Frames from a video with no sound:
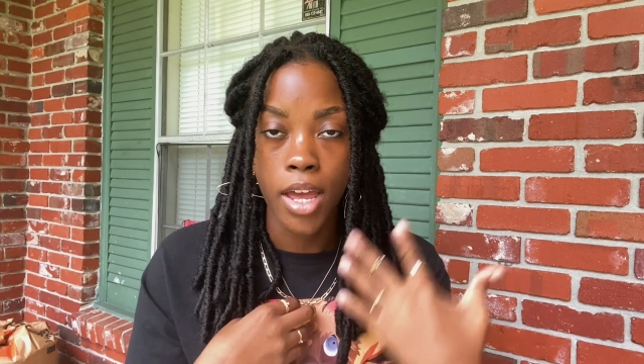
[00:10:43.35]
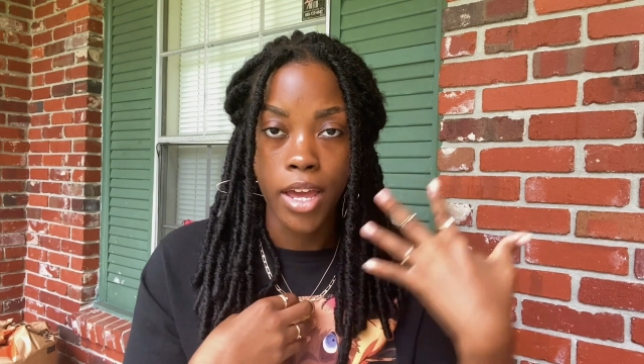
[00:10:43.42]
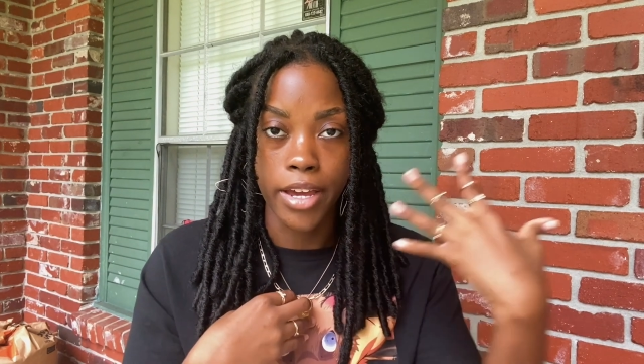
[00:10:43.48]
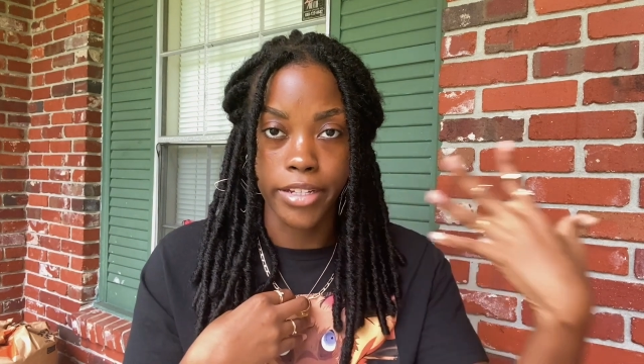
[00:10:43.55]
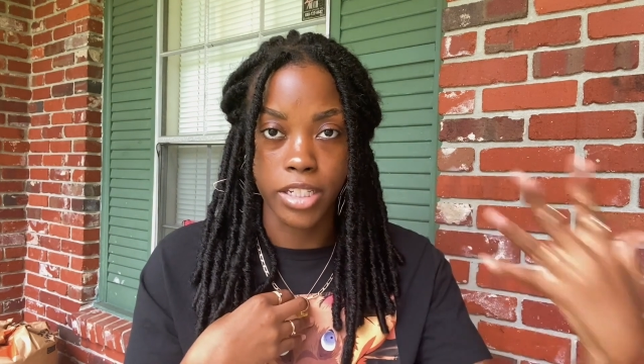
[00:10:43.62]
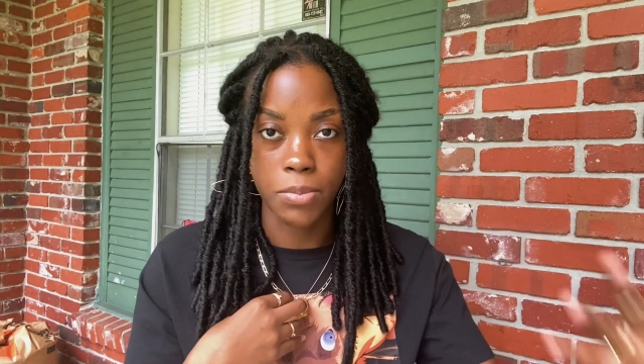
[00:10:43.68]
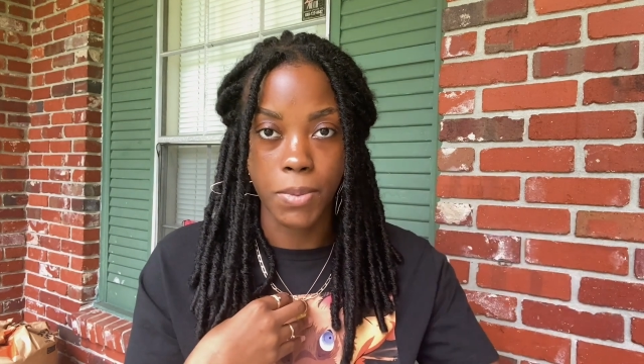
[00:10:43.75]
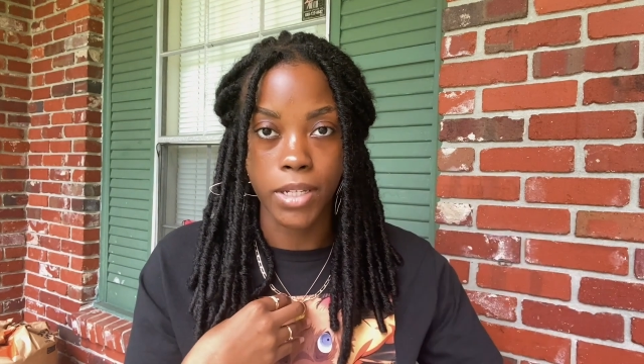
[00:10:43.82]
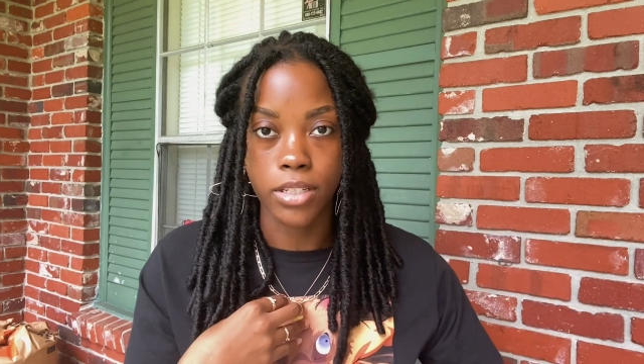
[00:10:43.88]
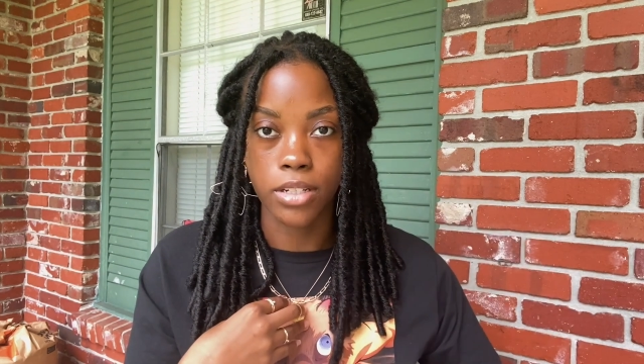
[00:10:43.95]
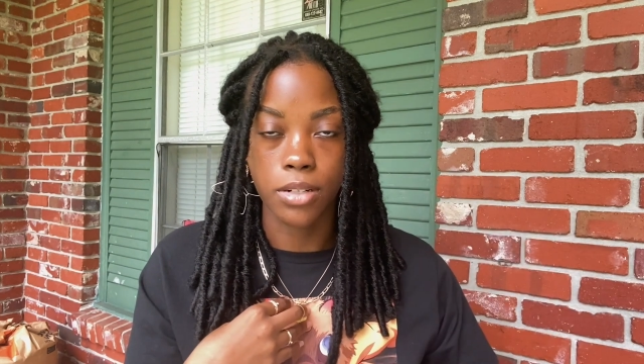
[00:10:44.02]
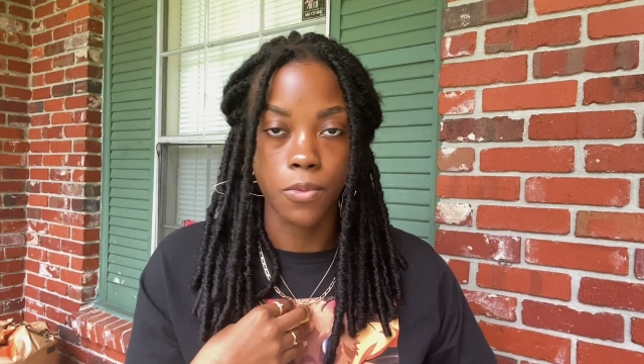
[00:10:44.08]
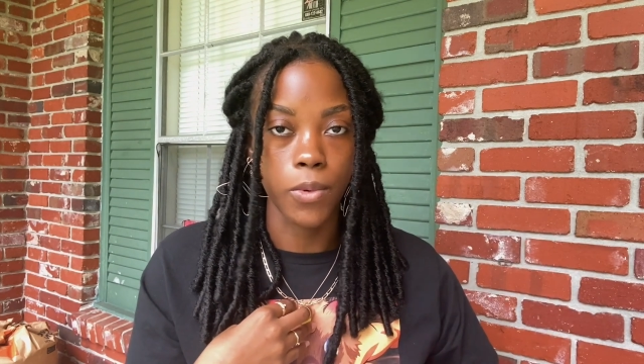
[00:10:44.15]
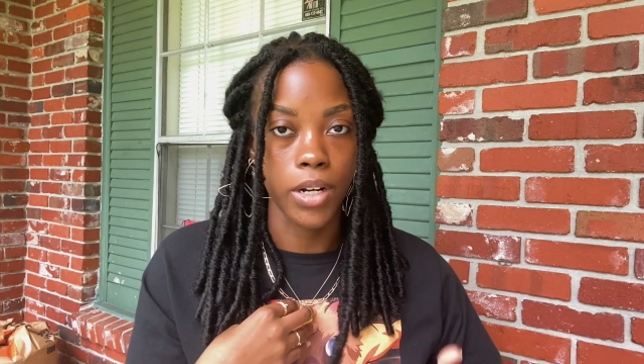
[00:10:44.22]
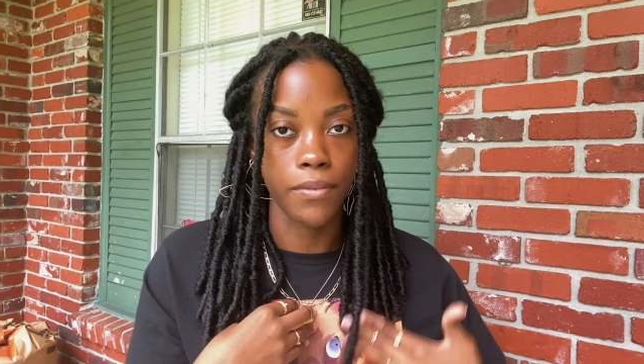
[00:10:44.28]
and speak to
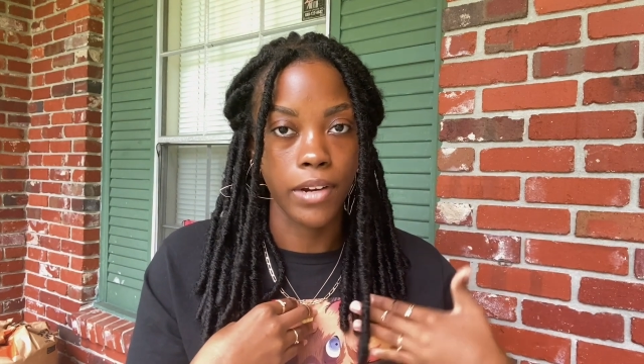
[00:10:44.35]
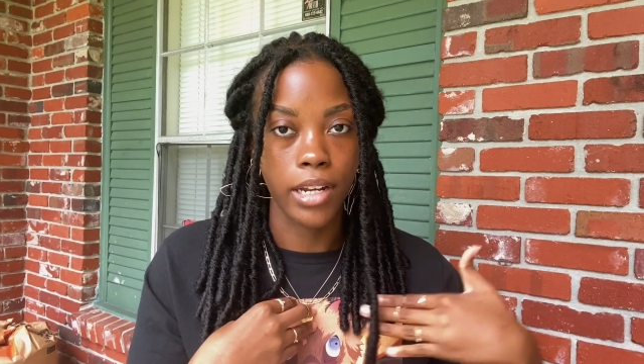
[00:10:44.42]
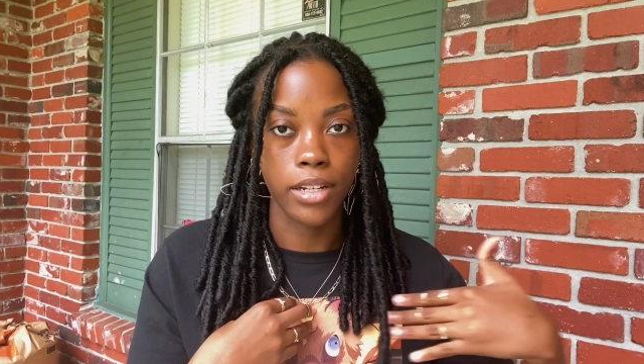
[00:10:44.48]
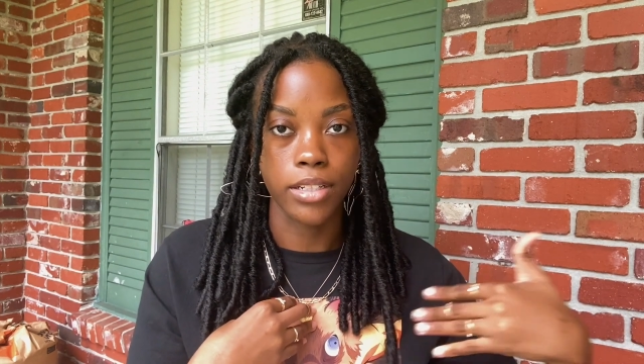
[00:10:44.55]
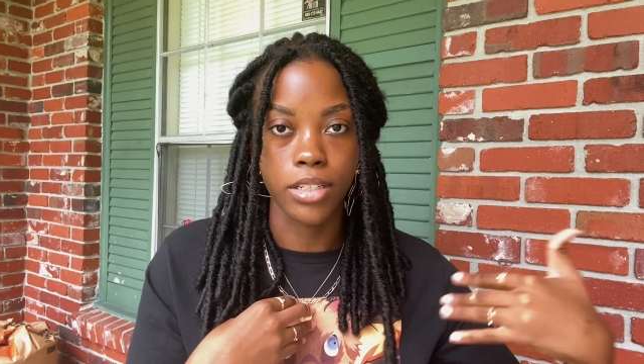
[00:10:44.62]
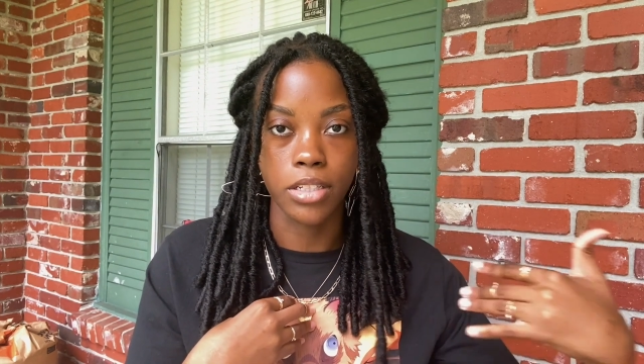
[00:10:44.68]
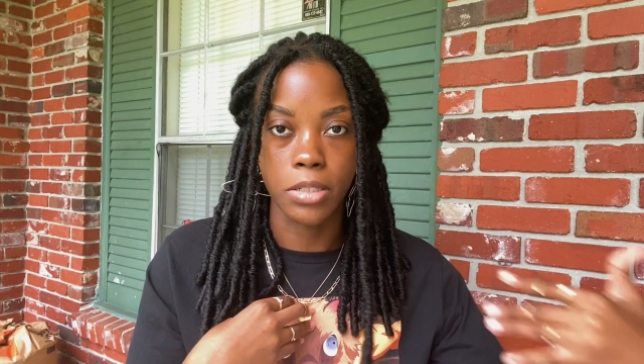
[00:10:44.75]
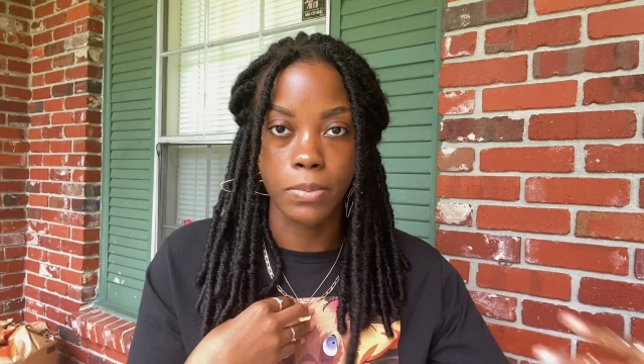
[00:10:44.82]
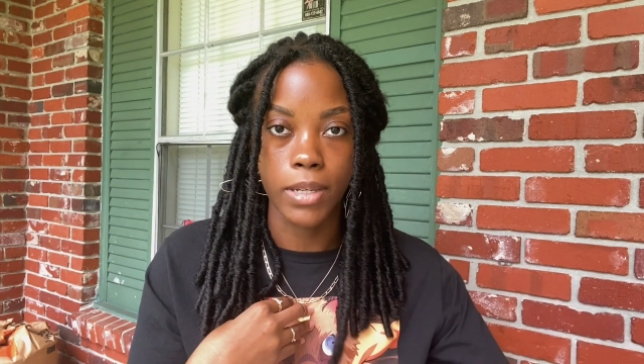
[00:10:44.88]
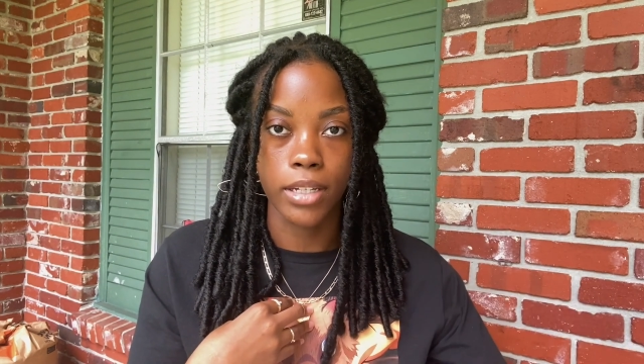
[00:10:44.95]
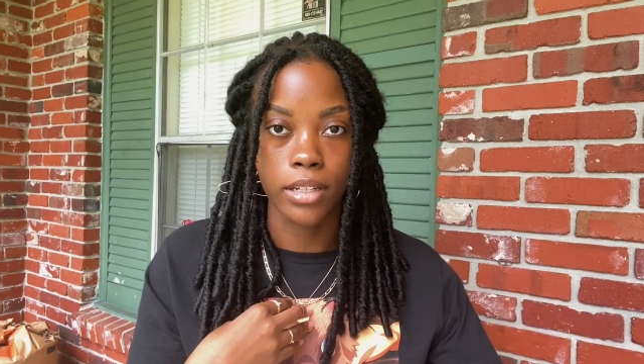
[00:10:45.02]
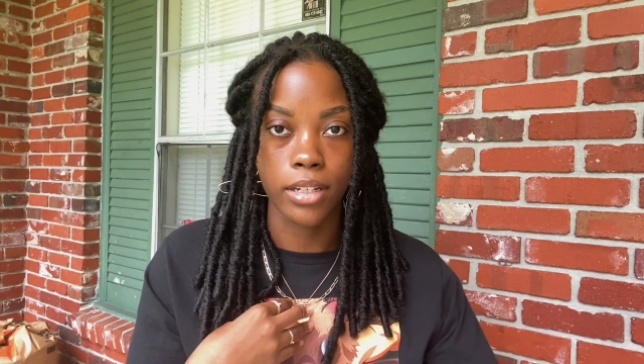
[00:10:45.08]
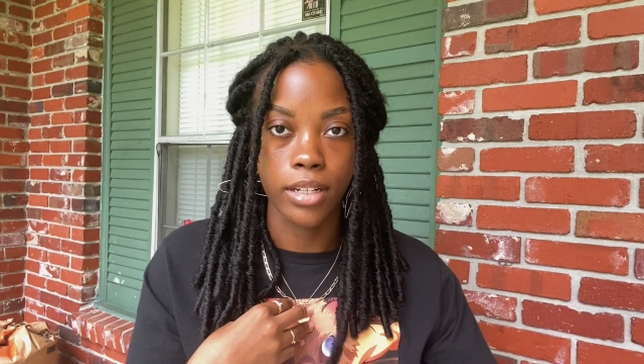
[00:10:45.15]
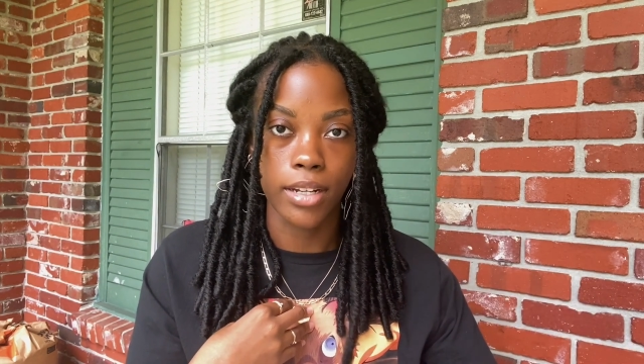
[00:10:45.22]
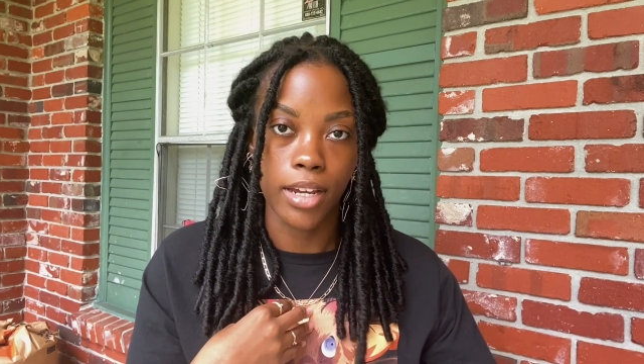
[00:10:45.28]
them whenever I need to speak
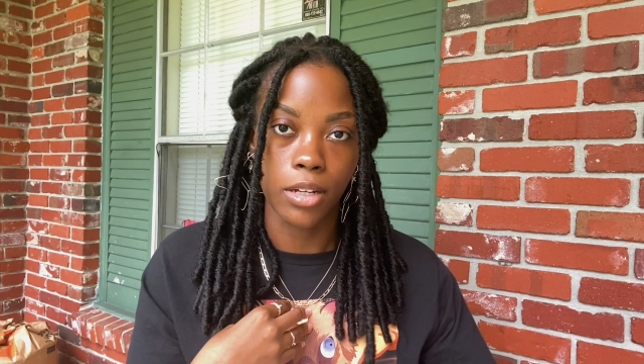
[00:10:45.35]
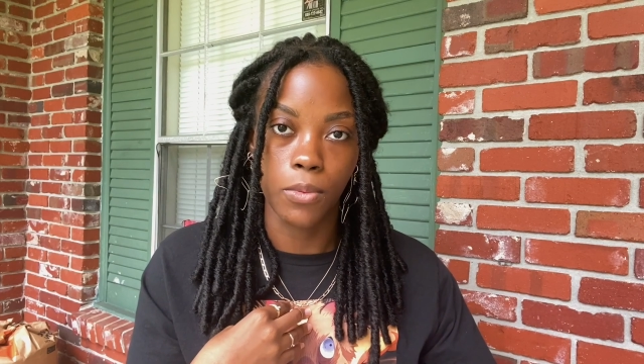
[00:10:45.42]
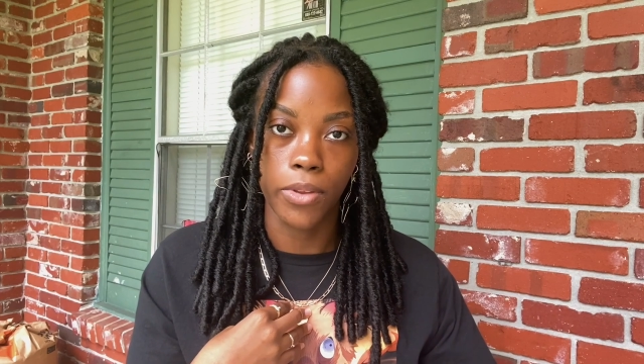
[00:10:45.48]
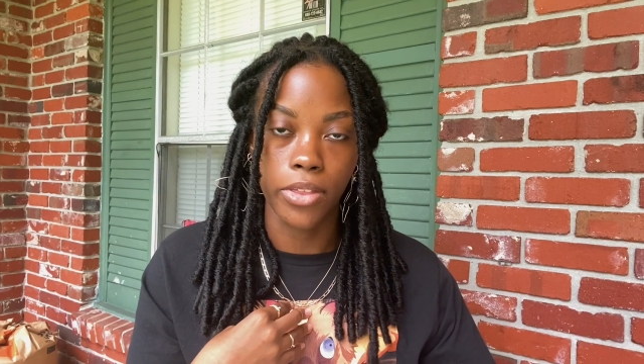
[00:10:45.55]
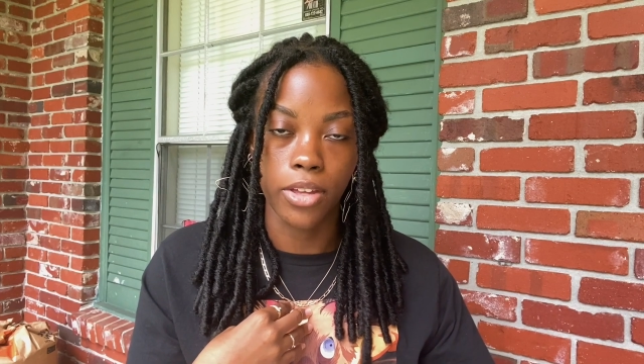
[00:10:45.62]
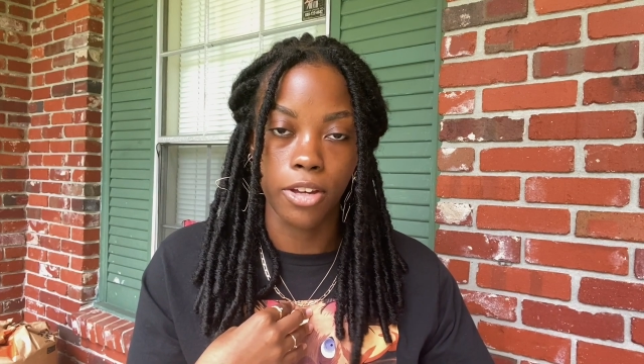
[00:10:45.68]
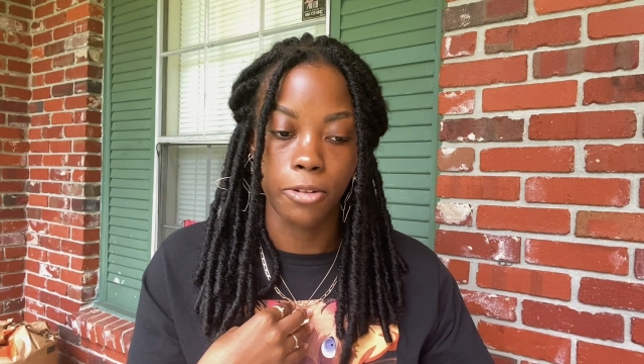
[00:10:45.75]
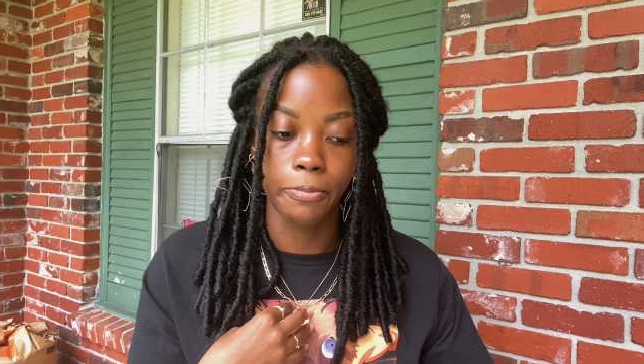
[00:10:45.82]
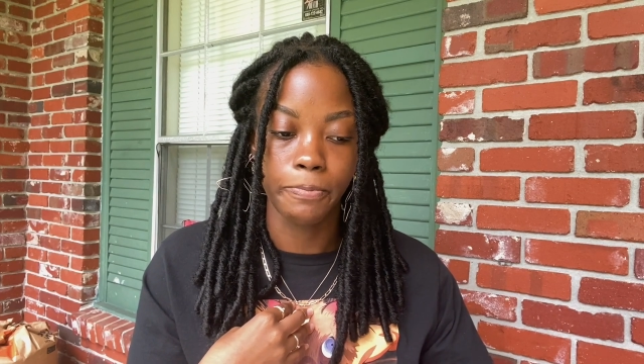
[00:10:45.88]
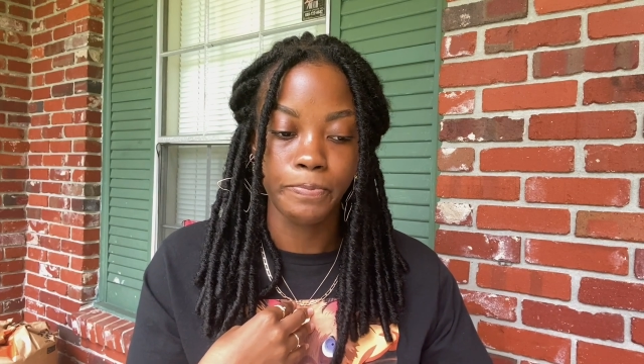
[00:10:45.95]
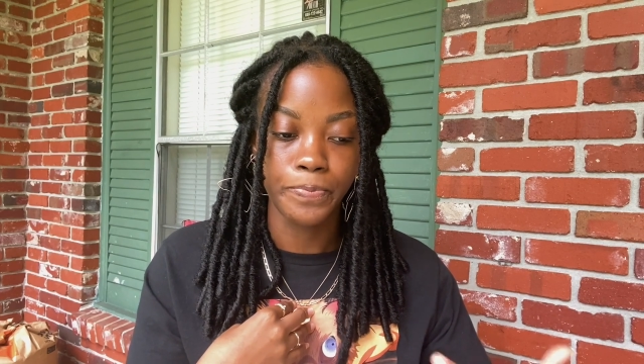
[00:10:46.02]
and connect with them.